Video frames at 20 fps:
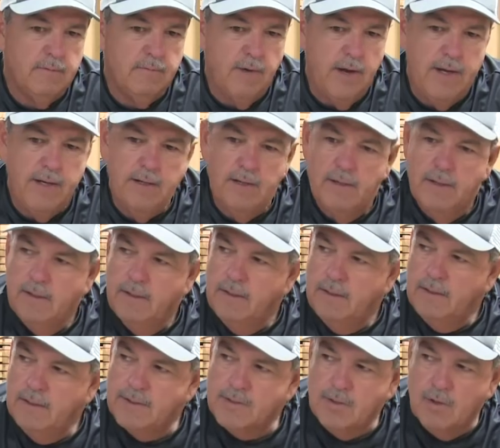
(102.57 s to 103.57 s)
right?
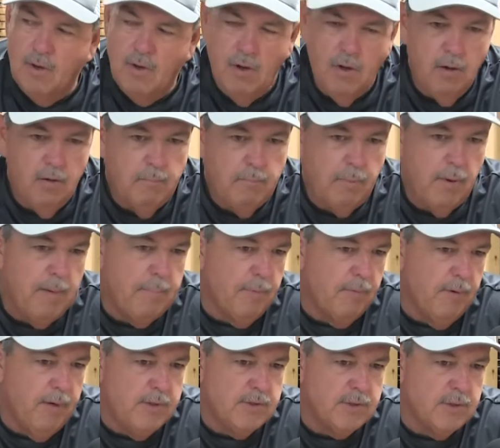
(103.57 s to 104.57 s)
It's all
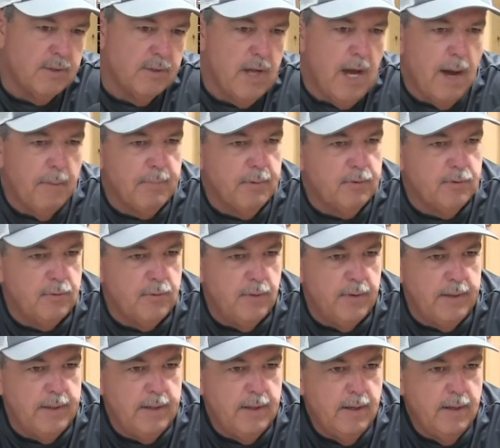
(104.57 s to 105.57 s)
preparation,
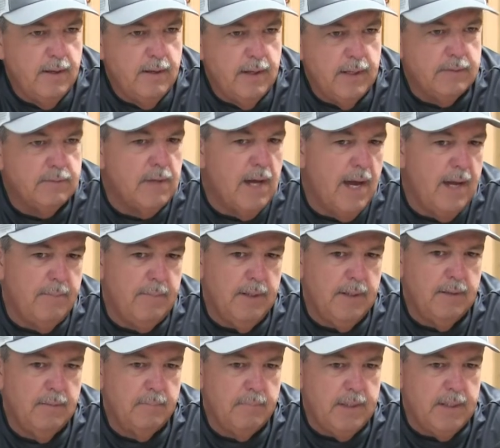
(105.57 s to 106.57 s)
opportunity, and
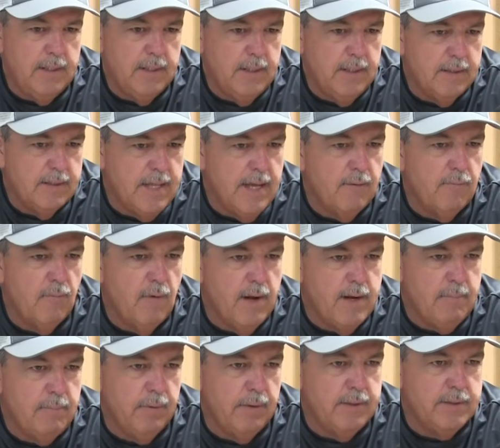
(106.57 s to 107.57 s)
timing, being at that
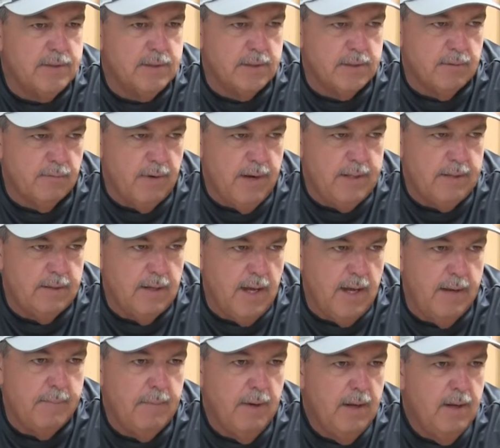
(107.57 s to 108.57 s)
right place at the right
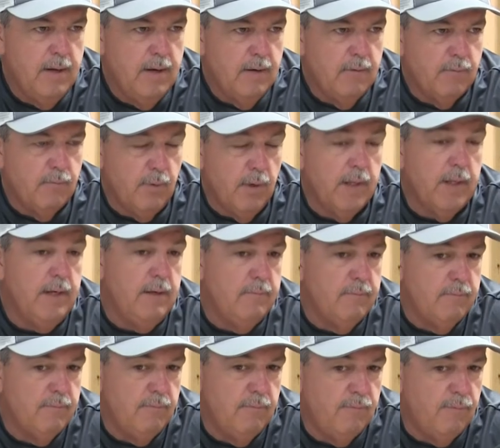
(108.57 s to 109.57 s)
time. Really,
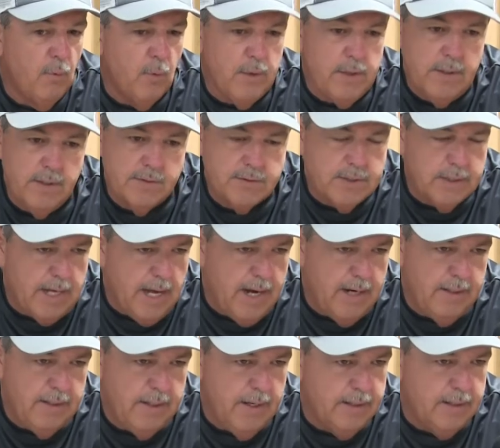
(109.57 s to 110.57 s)
40 years of
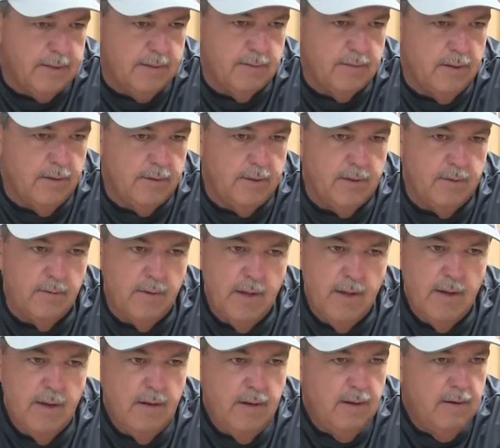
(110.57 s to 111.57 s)
guiding, I can tell you,
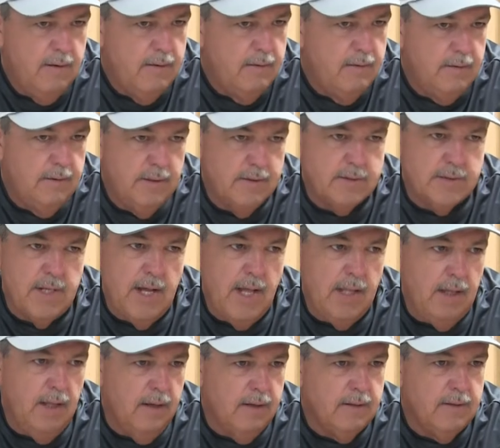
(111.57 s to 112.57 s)
it's
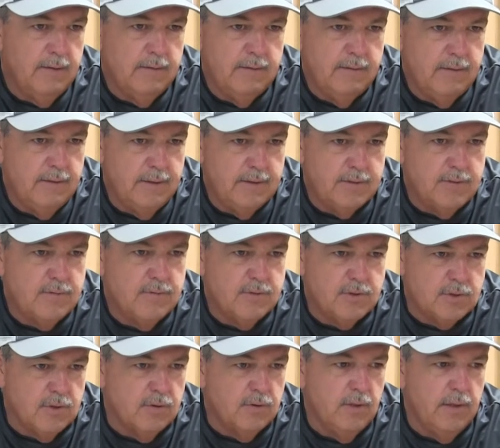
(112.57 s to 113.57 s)
not luck. It
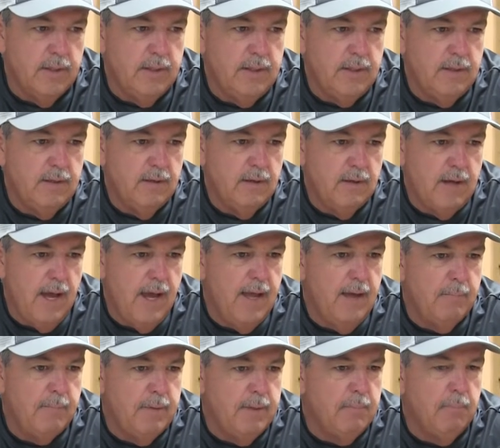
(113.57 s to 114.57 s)
certainly, I
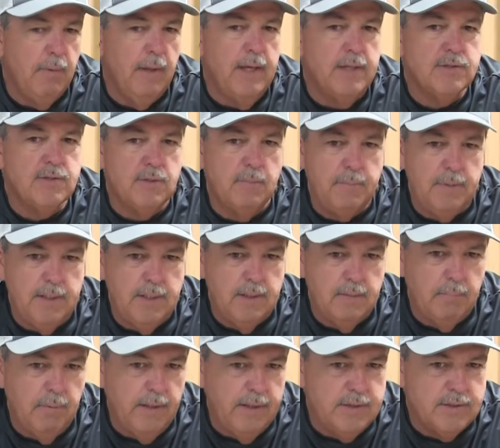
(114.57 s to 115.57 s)
have been blessed to be
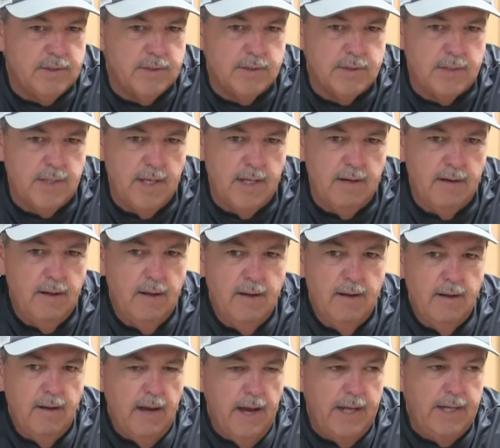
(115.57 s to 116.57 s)
in places that
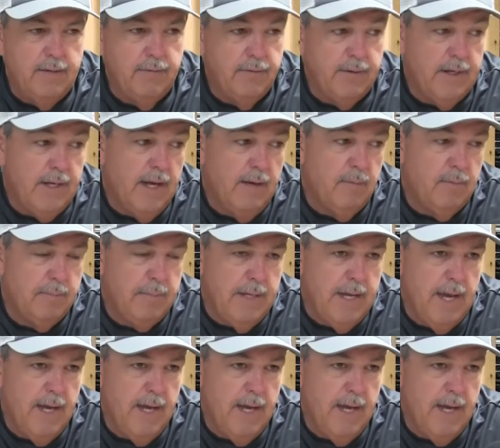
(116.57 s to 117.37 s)
I didn't think I would be